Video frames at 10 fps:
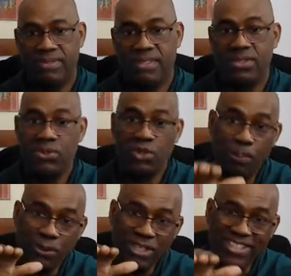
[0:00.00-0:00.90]
Do not
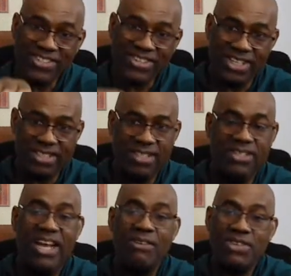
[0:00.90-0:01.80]
put it straight. You
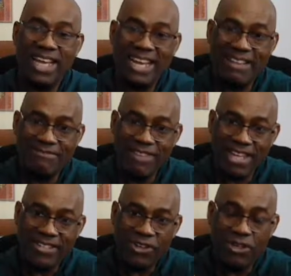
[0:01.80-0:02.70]
have to elevate
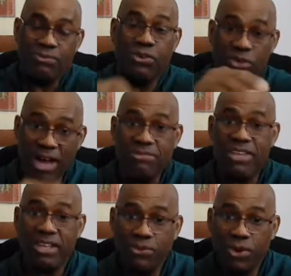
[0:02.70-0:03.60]
your, if you
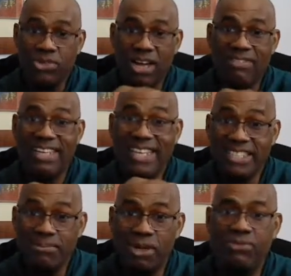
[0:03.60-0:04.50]
want to have an easy
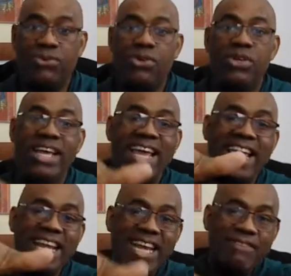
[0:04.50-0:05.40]
blood flow,
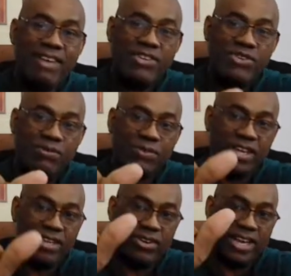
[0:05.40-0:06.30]
elevate your
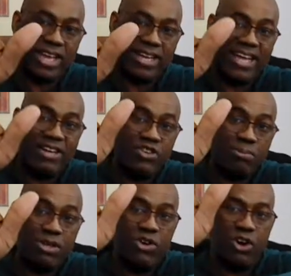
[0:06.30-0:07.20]
feet, your leg a little
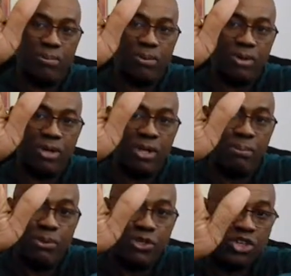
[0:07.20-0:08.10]
bit up.
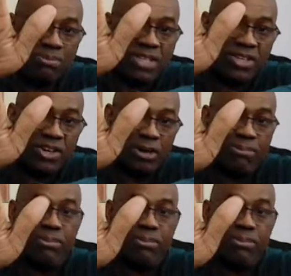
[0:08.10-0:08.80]
Put something up.